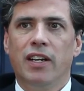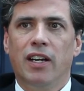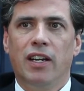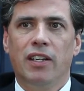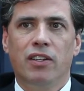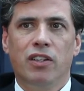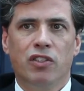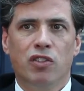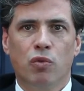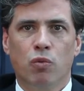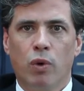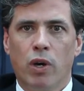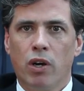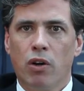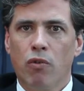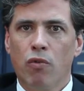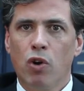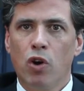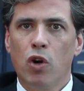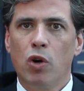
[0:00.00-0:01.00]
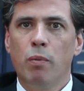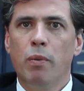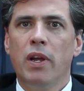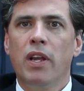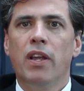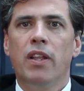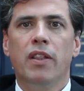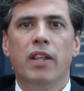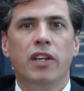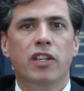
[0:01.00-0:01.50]
Doesn't wear a robe.
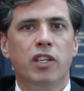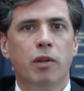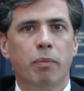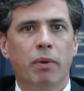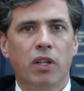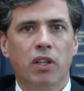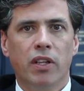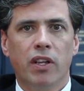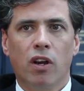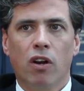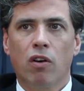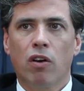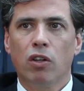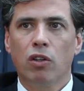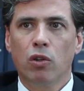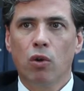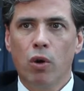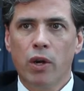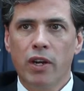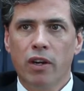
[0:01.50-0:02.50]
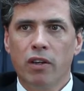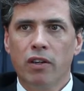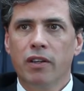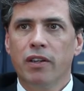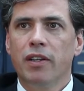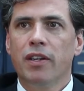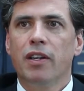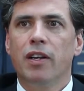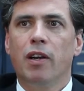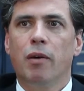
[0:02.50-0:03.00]
They typically are a lawyer,
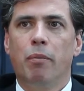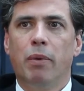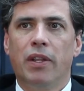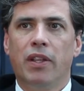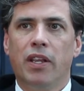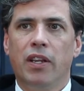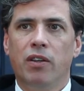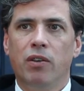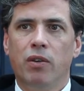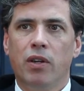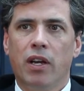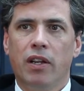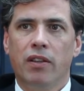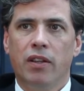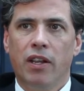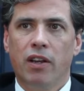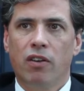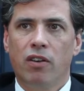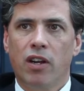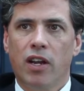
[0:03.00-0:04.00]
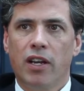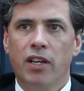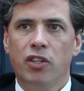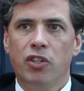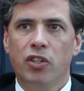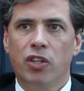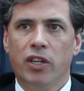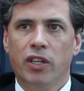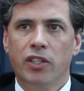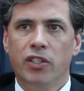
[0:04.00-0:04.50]
but they are not a
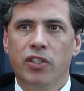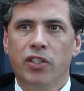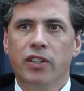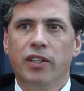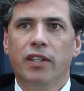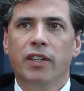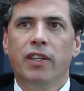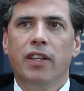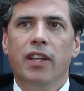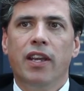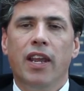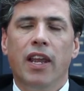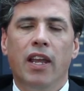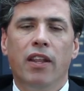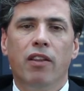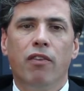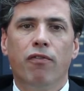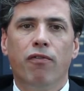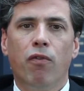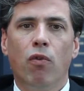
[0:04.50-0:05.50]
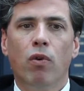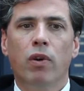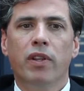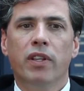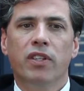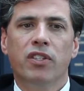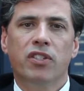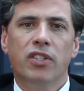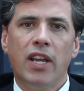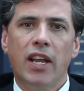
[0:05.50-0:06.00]
judge. And
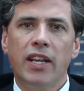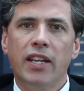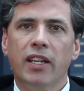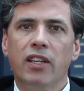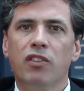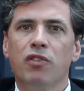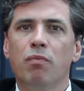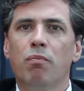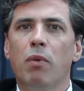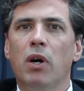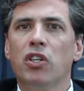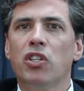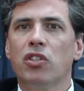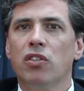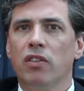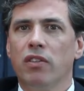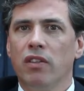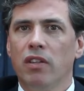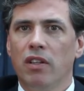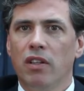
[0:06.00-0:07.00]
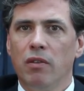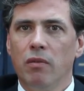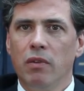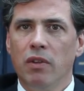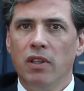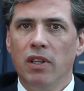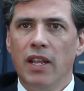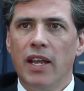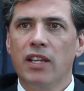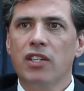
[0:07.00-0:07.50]
the setting is much
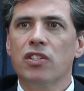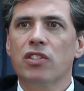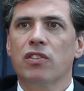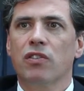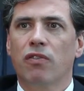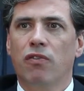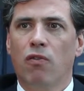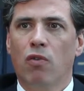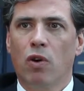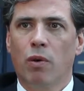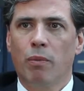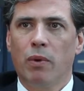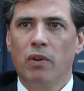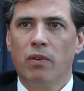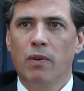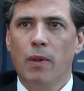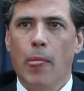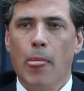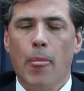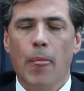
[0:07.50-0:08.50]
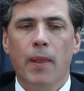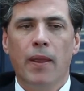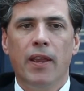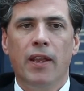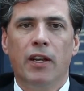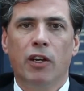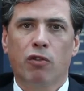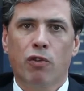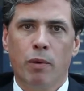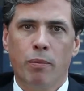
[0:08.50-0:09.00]
less formal.
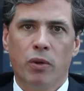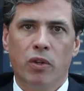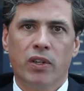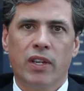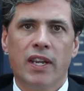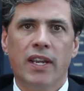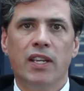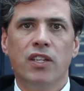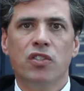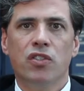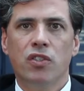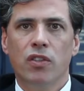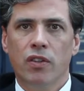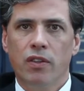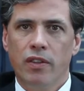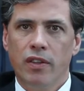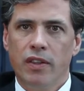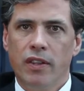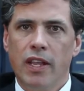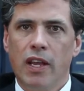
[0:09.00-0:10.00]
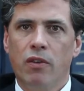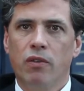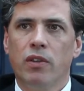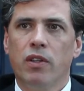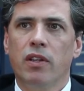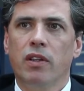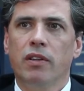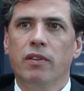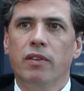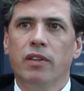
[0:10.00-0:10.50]
In a criminal case,
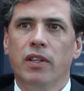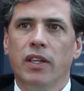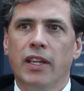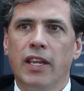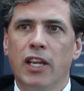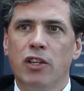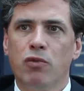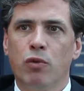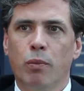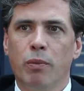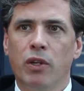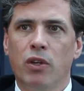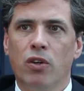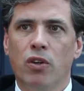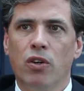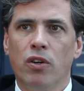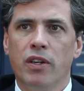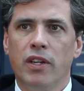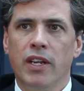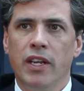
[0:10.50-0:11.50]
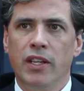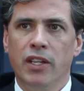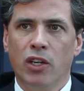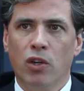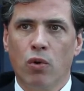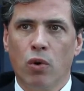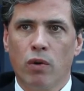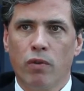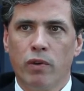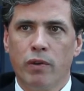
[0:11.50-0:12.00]
the case will be heard in the
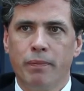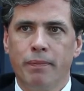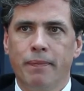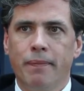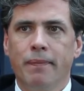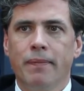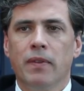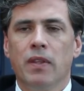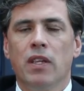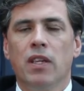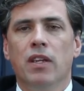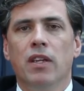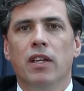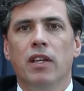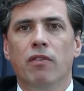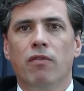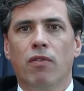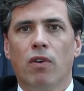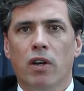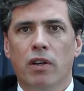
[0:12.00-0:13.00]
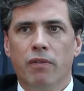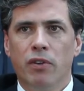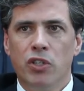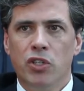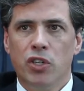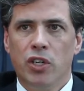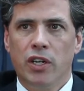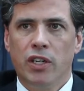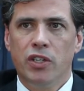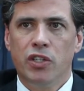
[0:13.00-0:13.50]
courtroom in front of a
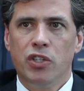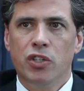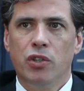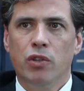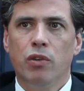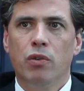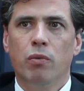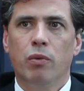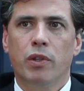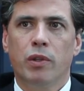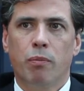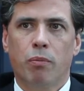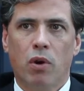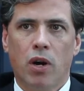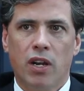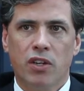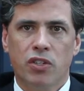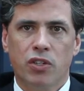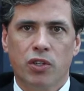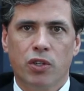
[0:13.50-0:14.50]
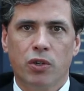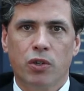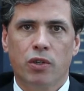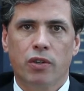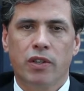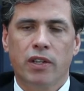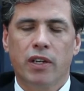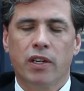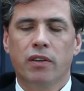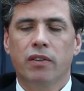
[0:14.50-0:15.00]
judge with the prosecutor
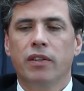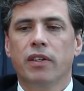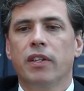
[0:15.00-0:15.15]
there.